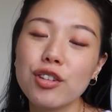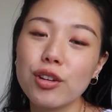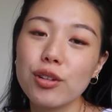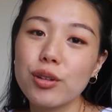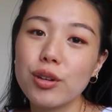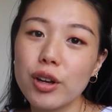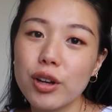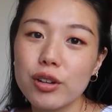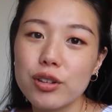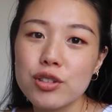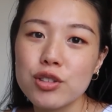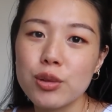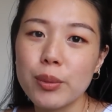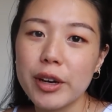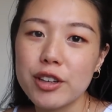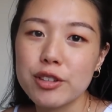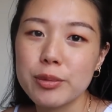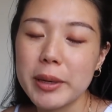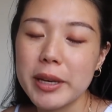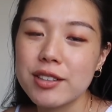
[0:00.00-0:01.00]
don't know,
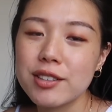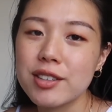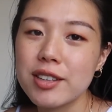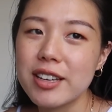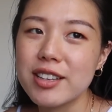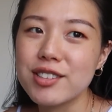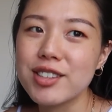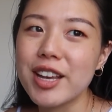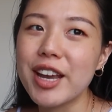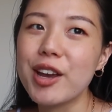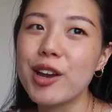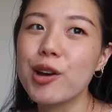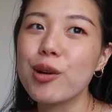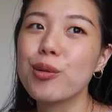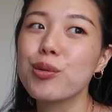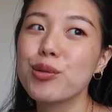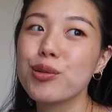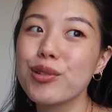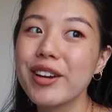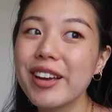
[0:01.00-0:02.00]
Squarespace is a
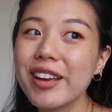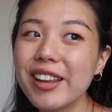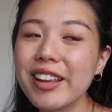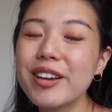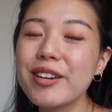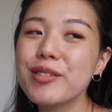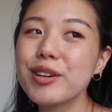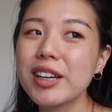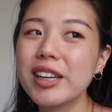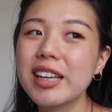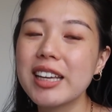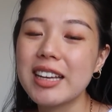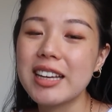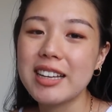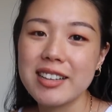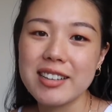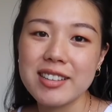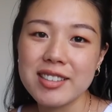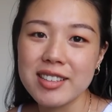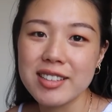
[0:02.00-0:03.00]
really, really
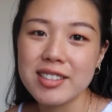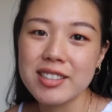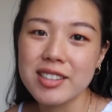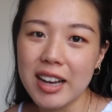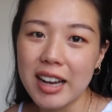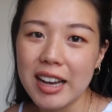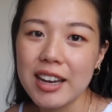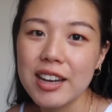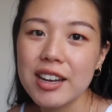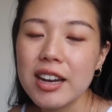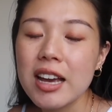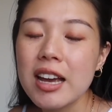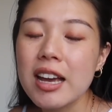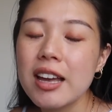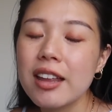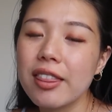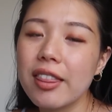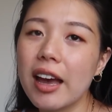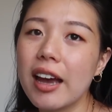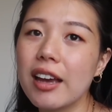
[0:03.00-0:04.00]
easy site
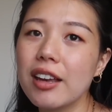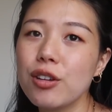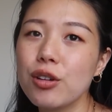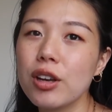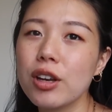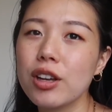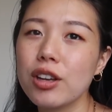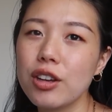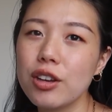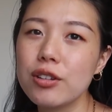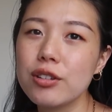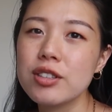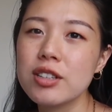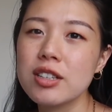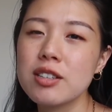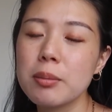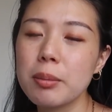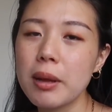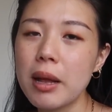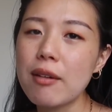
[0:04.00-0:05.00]
that you can use.
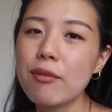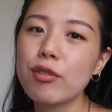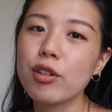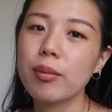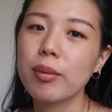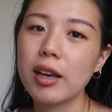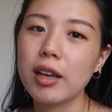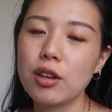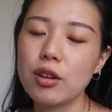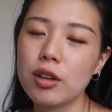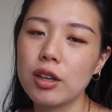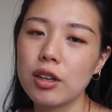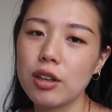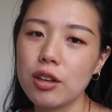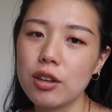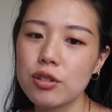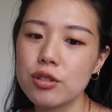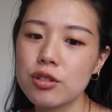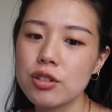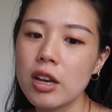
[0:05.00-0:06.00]
It's a platform that you can
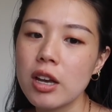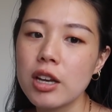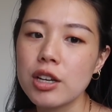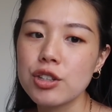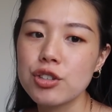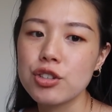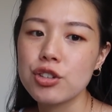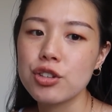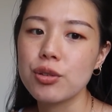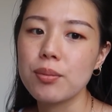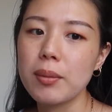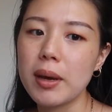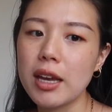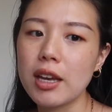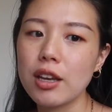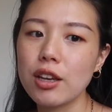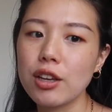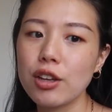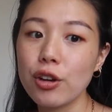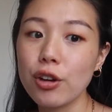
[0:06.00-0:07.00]
use to
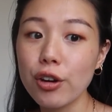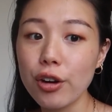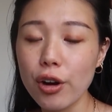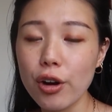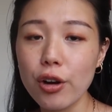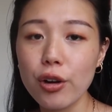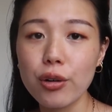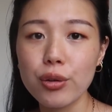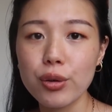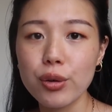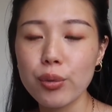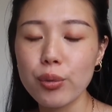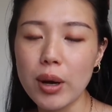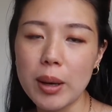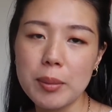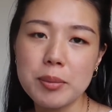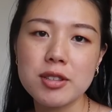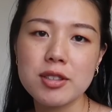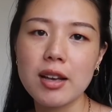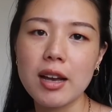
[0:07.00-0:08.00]
make your own
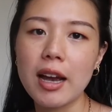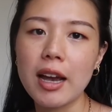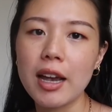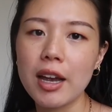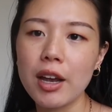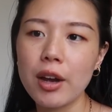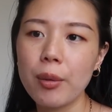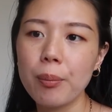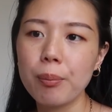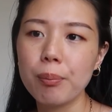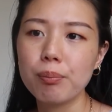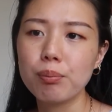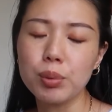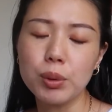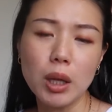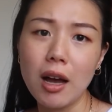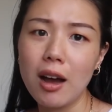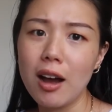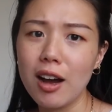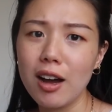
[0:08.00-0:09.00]
website,
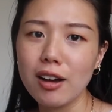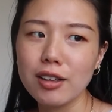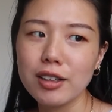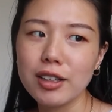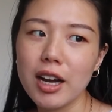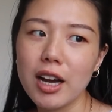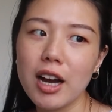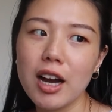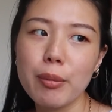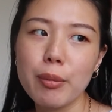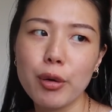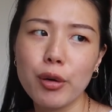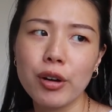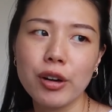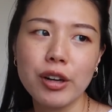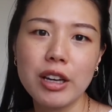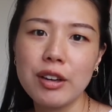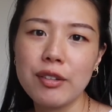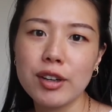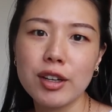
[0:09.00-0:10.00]
blog,
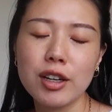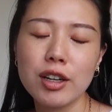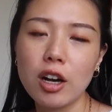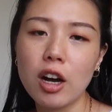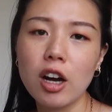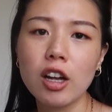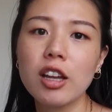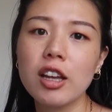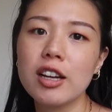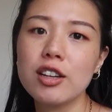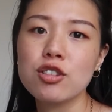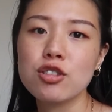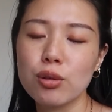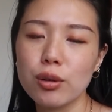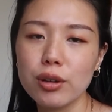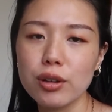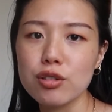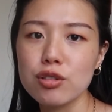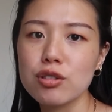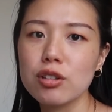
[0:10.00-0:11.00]
or even an online
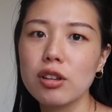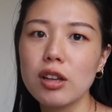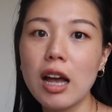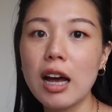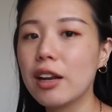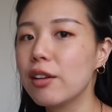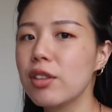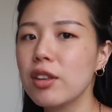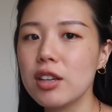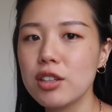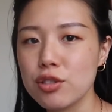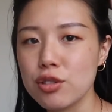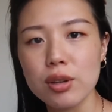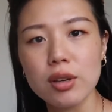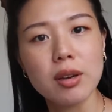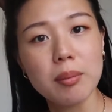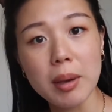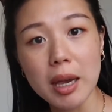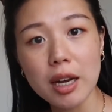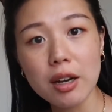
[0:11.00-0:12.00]
store. There's a lot of things you
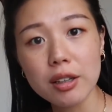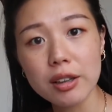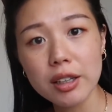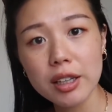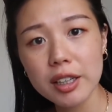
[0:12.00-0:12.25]
can make on